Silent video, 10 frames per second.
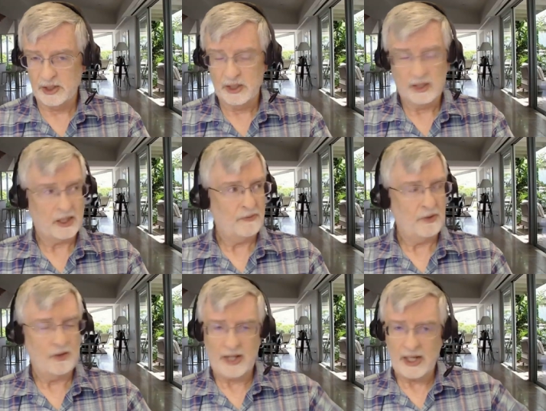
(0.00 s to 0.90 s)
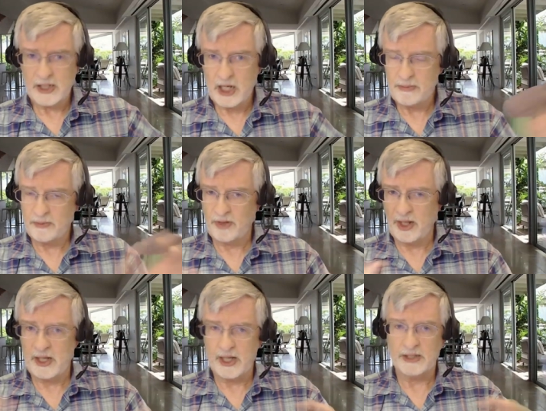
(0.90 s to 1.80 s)
They view that type of
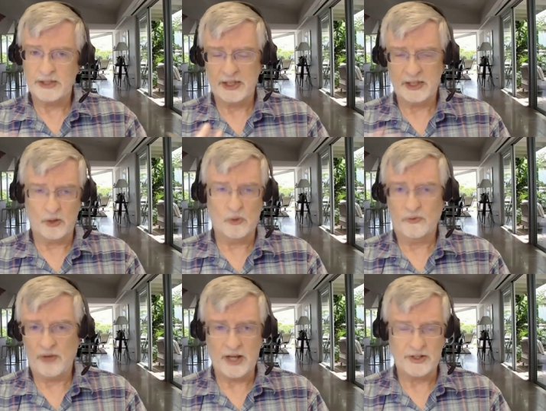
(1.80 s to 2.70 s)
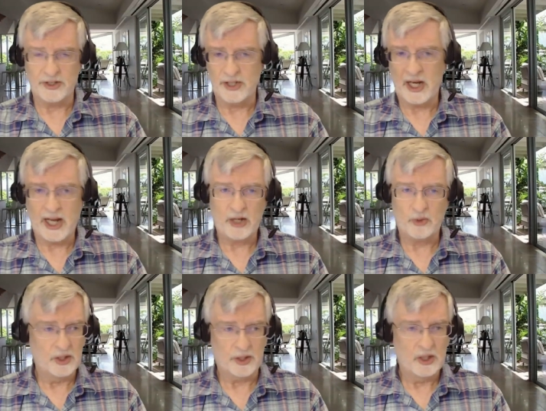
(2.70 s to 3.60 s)
thing as old fashioned, not
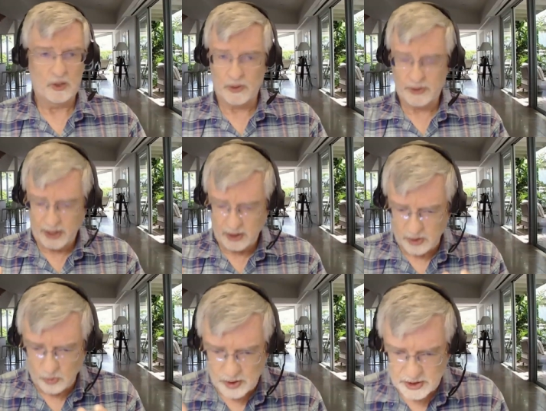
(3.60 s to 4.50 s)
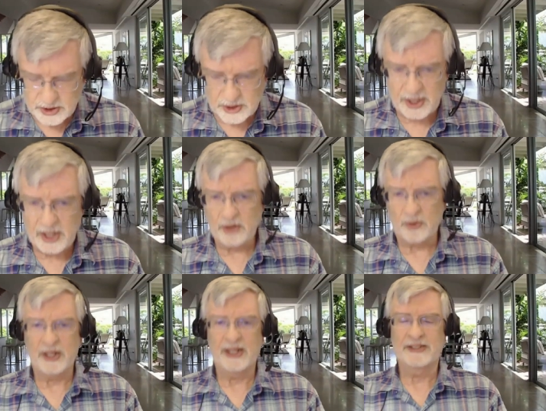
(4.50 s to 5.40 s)
adequate. Well, they are the ones
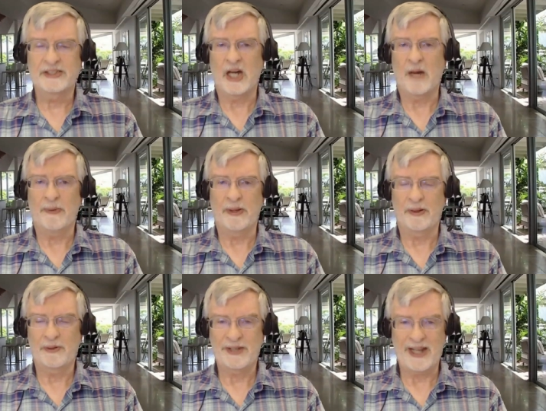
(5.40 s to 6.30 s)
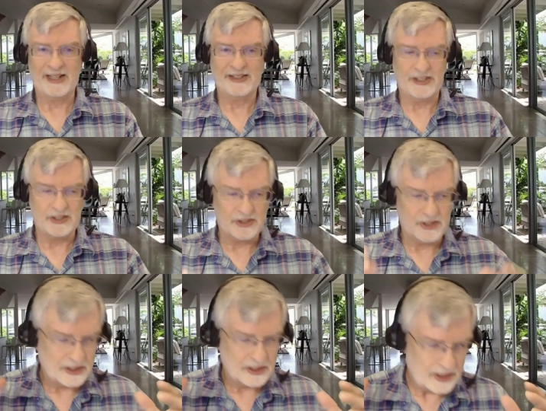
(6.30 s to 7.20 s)
hindering it and stopping it through taxation.
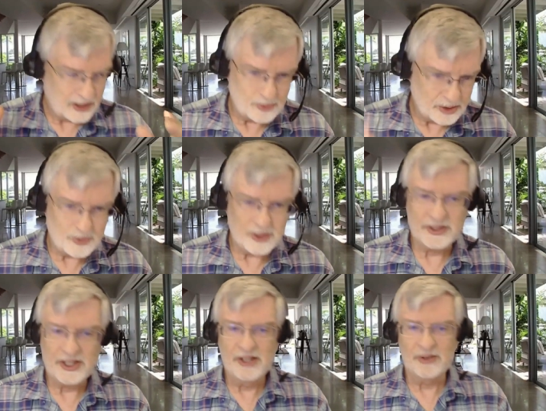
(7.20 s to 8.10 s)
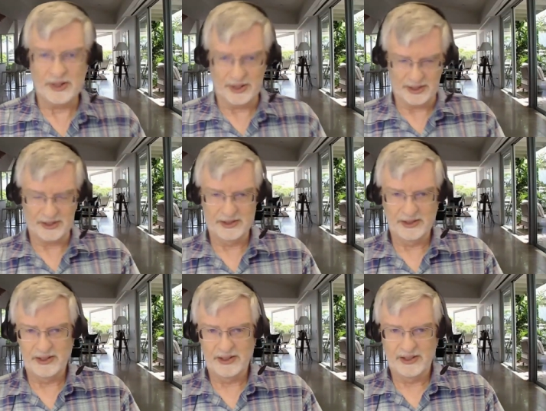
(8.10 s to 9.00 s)
They are the ones hindering it,
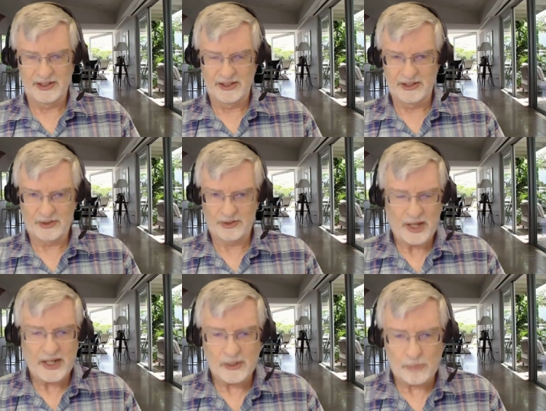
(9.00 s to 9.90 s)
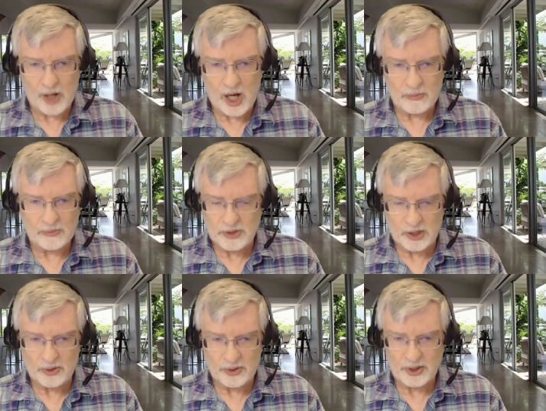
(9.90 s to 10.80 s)
creating the problem.
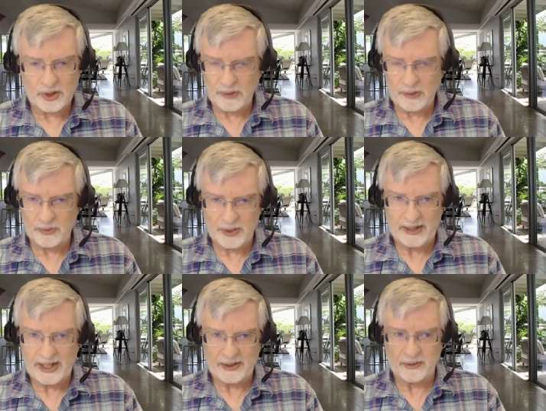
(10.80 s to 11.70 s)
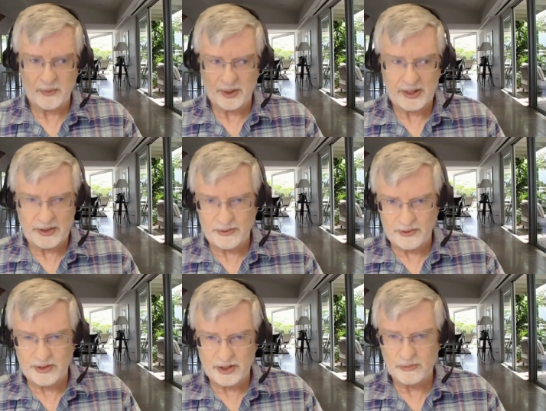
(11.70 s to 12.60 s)
So, you know, people can't really do
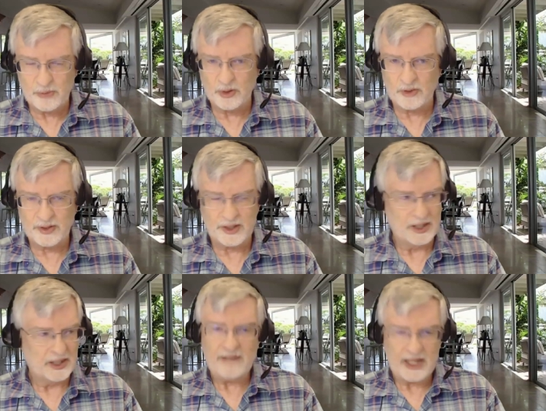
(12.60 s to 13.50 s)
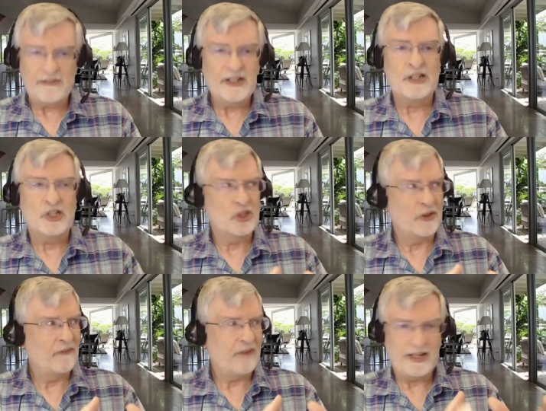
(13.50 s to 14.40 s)
this motive. of, they even
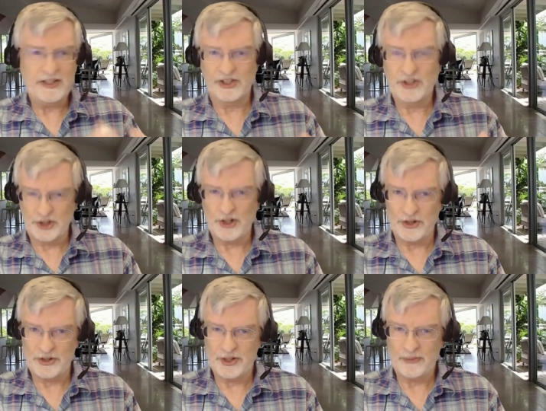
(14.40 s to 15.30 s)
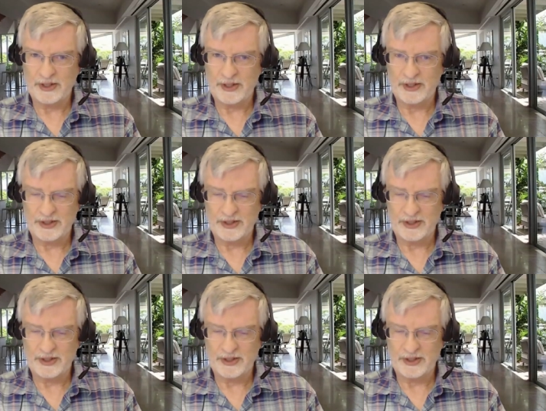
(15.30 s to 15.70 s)
invaded the church and made it,